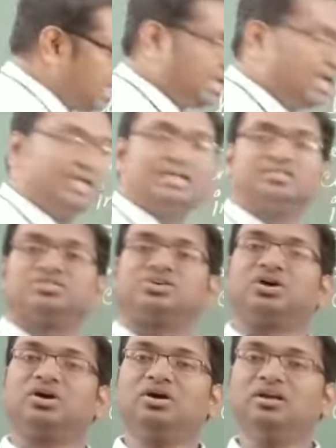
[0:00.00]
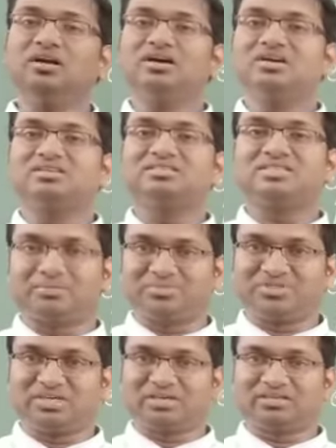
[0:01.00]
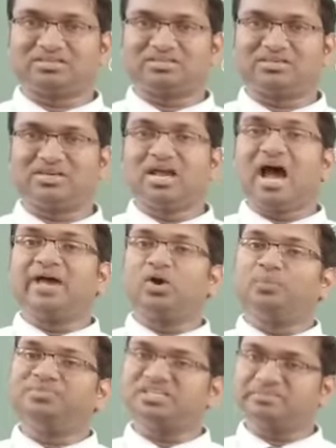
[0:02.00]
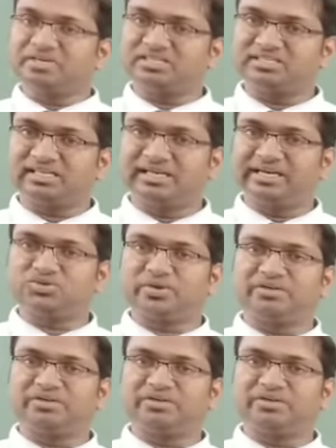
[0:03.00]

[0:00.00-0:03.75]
Mala is your subject. I hope this much is clear to